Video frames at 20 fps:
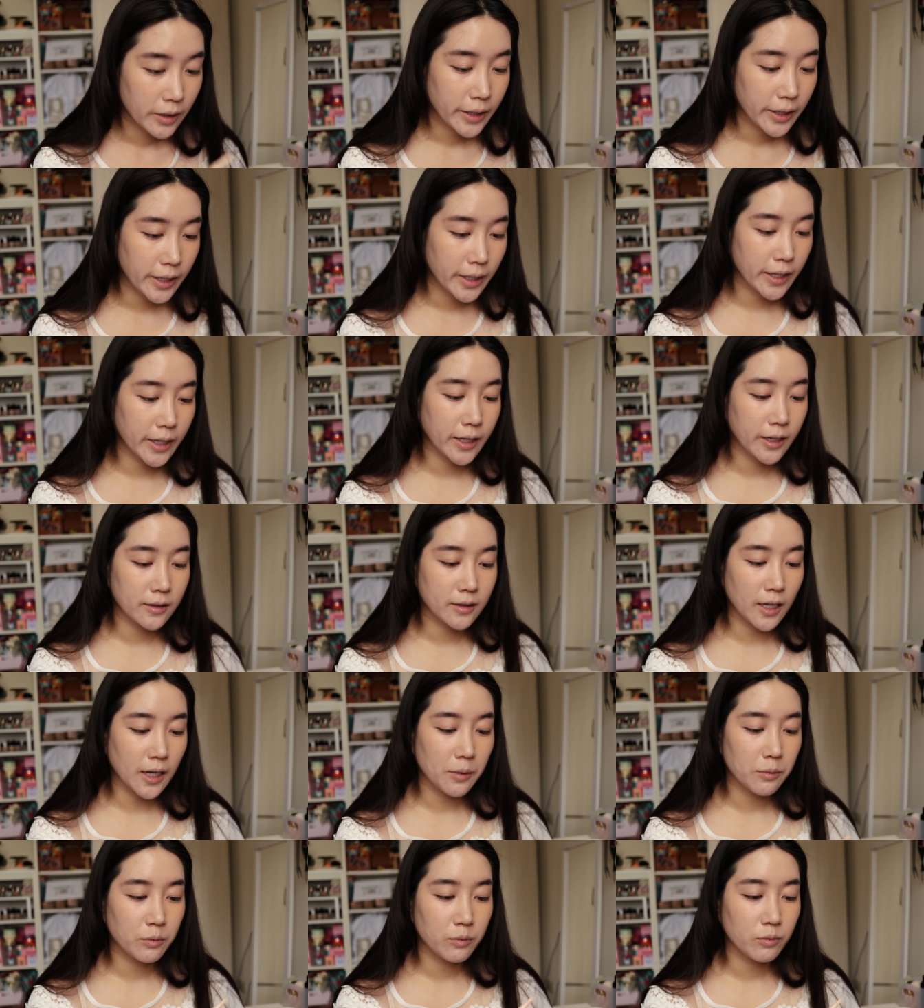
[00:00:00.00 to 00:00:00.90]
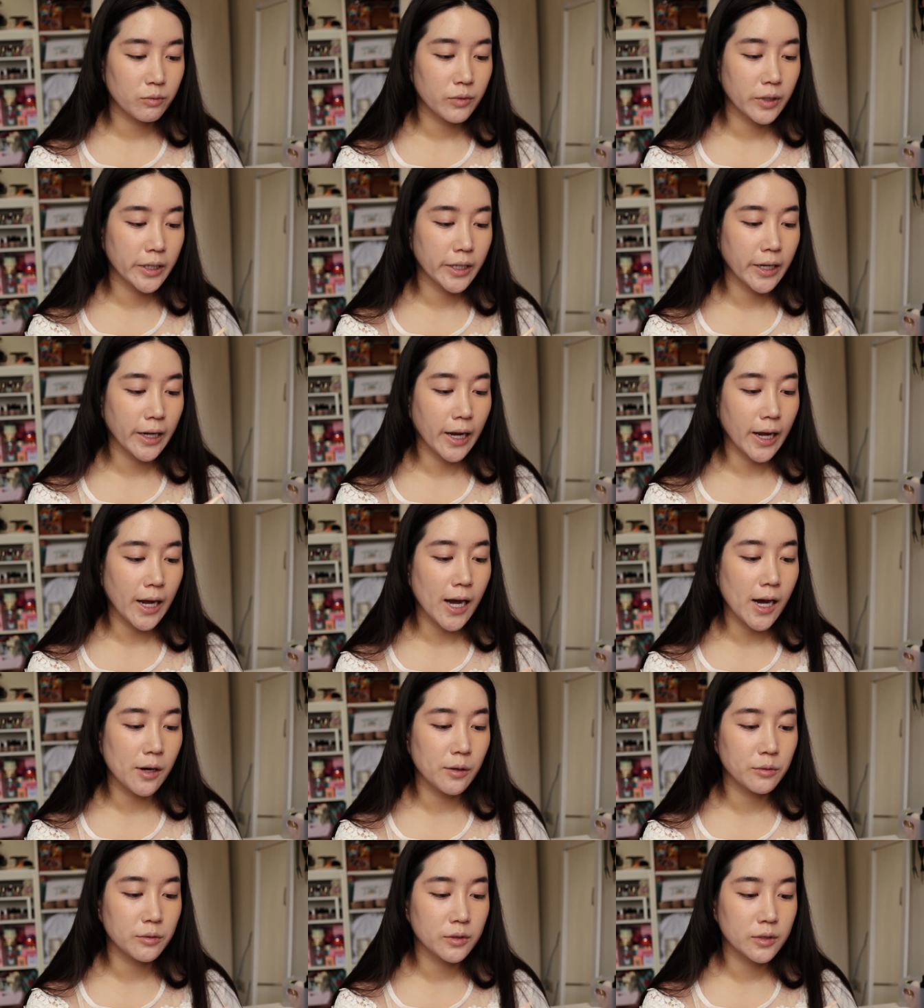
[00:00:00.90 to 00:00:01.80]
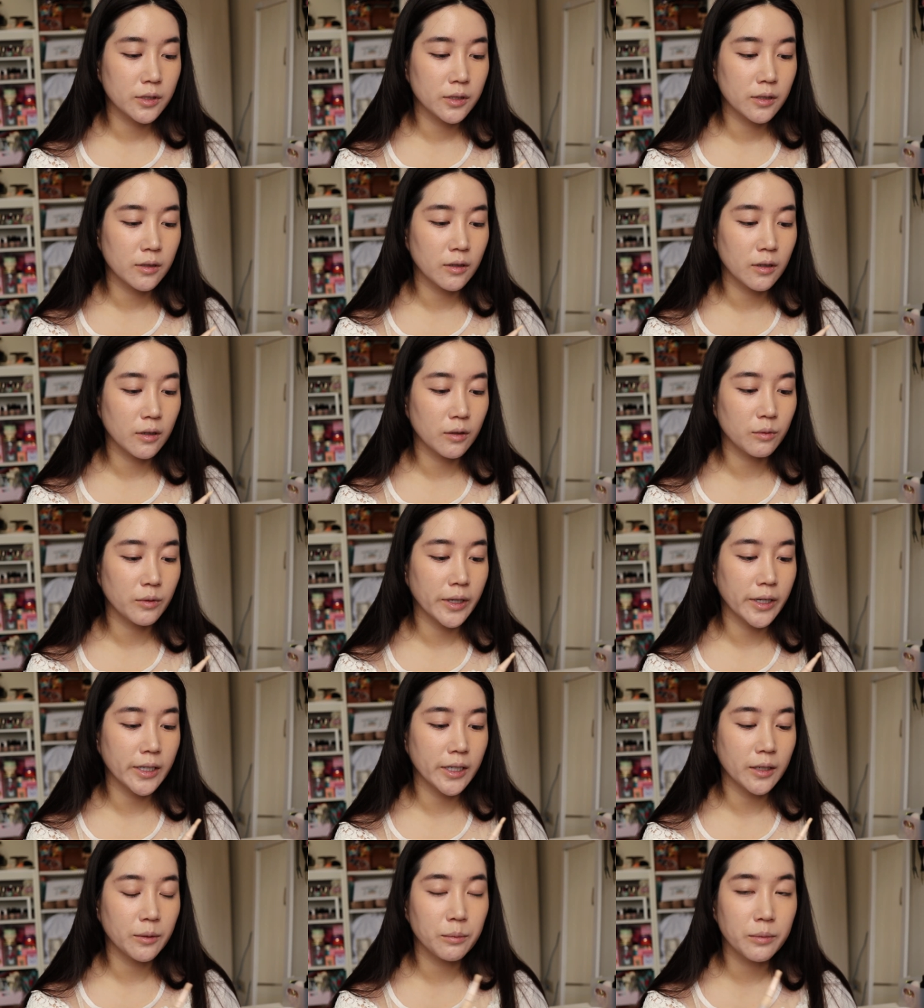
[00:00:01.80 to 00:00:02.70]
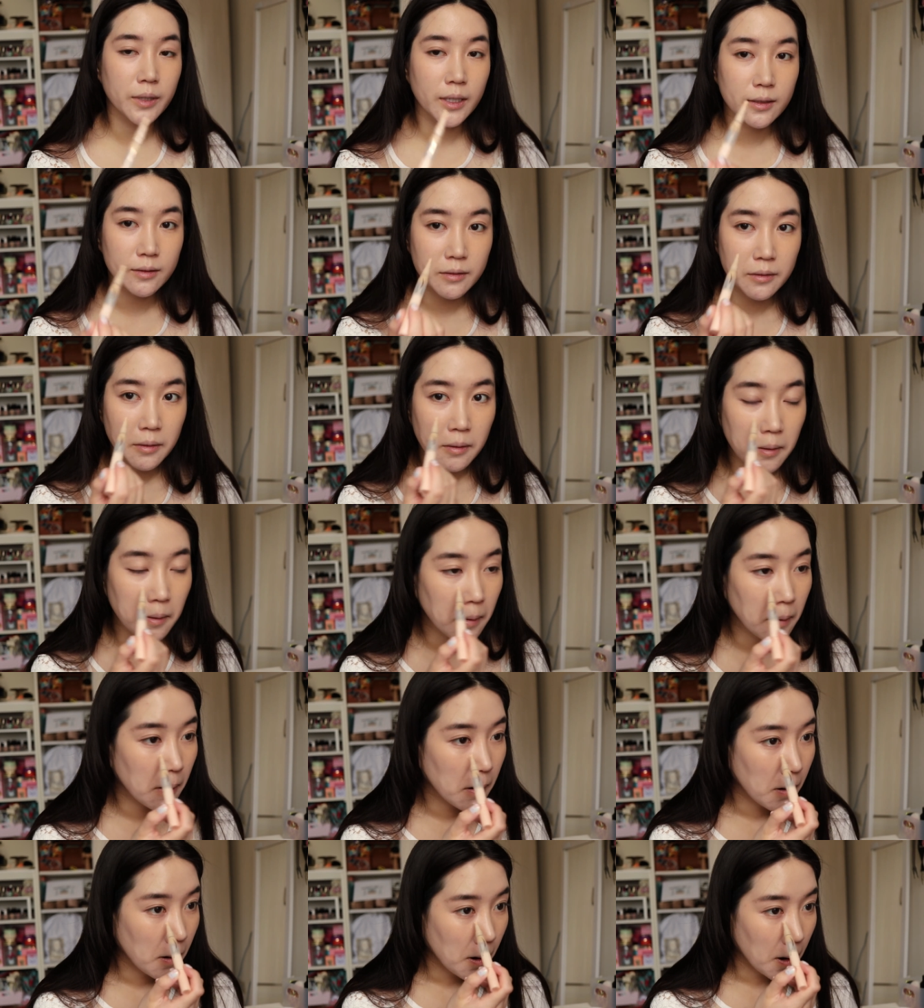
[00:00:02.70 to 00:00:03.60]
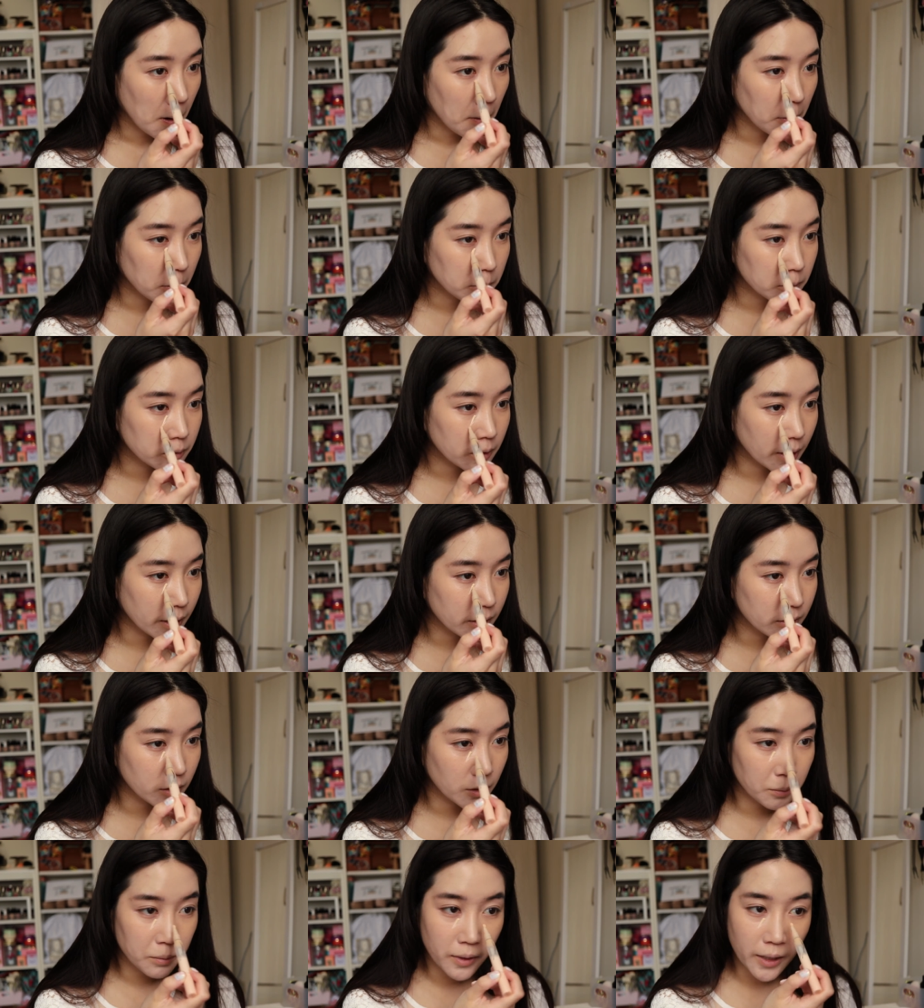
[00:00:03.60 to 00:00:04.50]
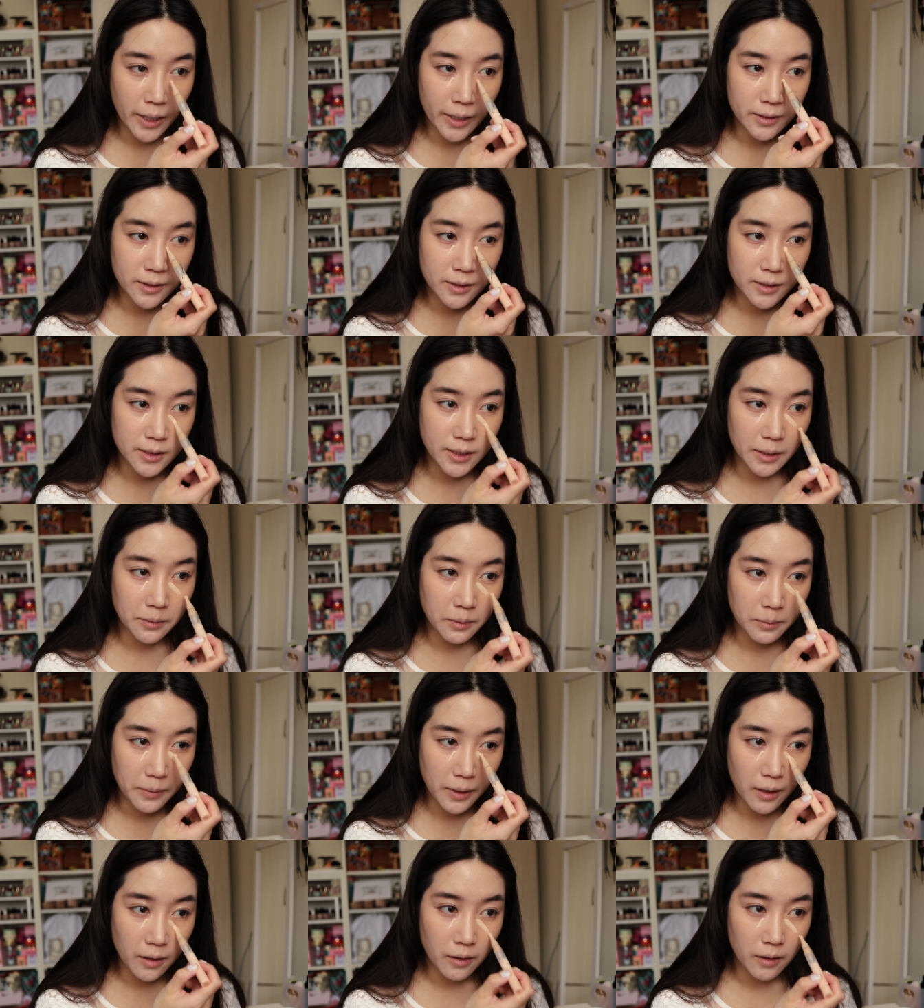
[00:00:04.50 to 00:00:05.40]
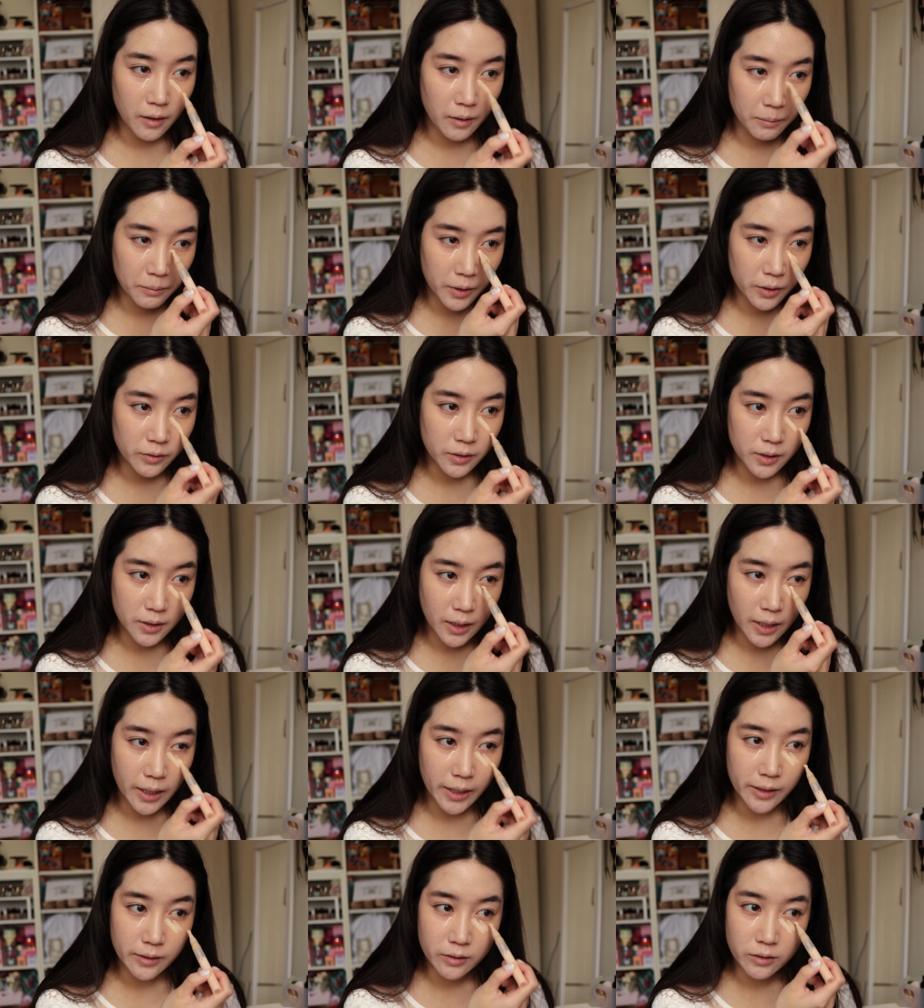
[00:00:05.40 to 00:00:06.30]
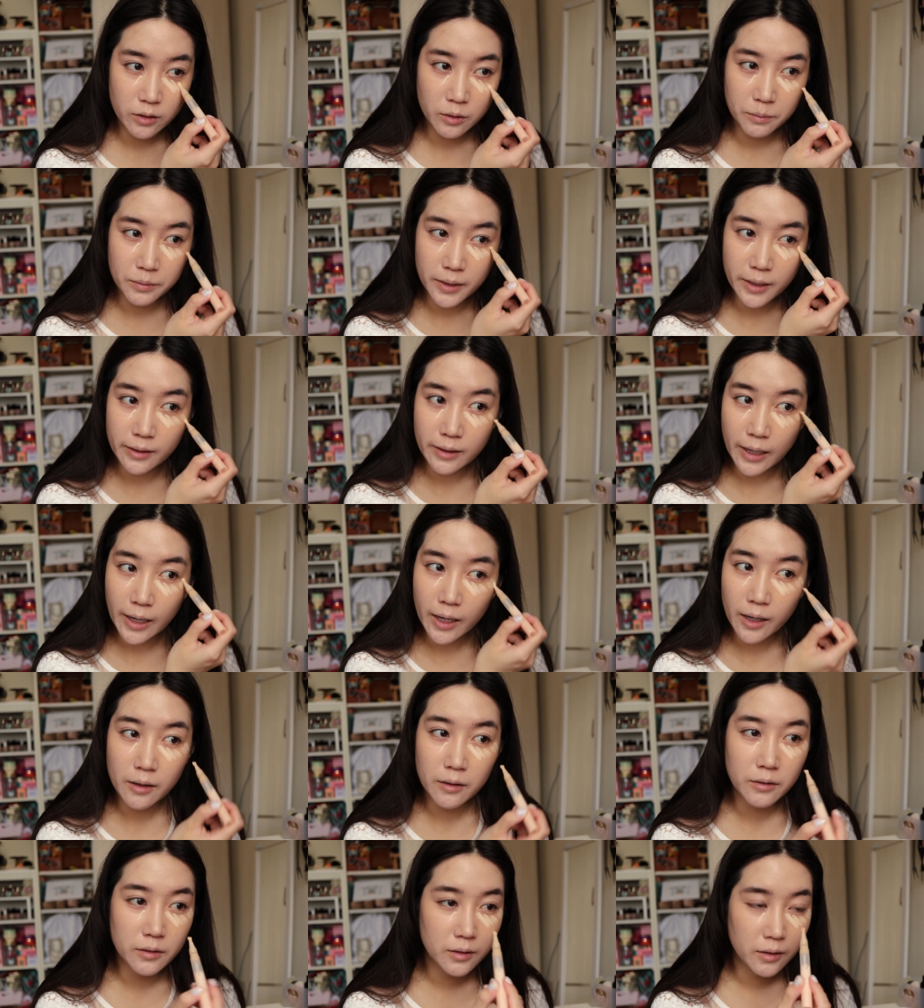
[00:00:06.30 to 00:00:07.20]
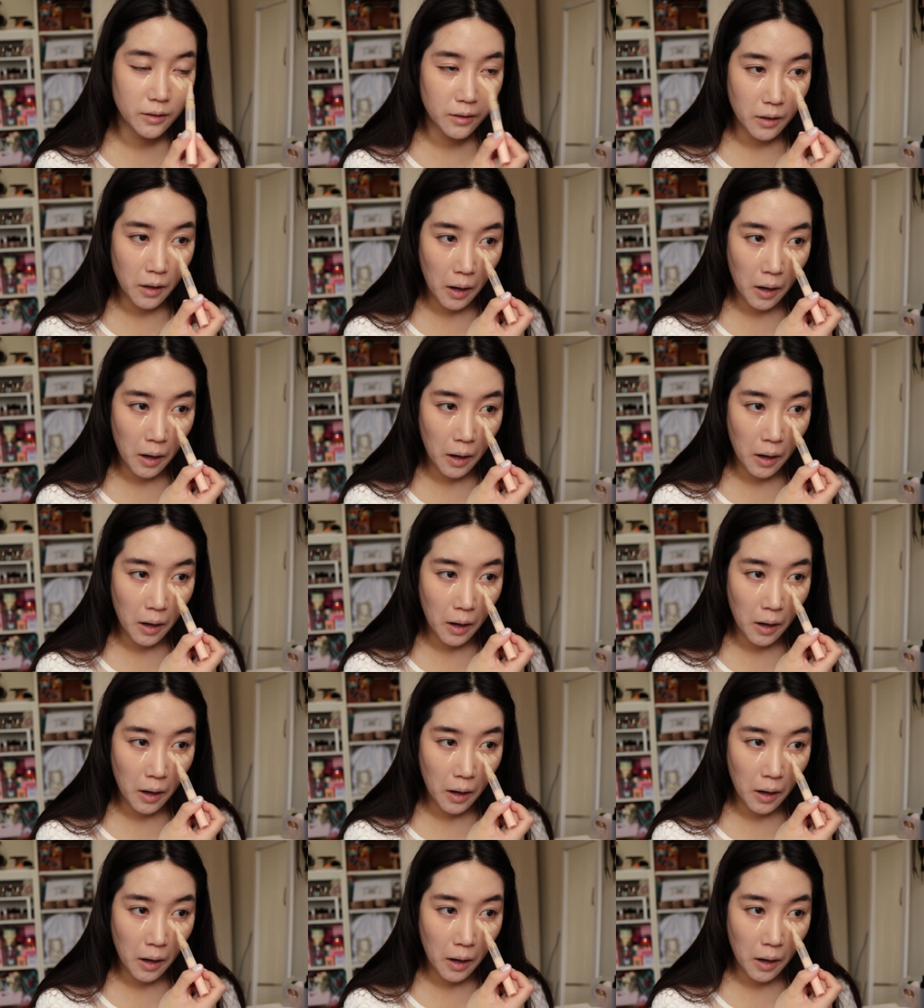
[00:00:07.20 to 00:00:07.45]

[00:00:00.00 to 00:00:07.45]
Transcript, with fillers: and I'm running out already but I'm going to try to apply the same amount on both sides to blend out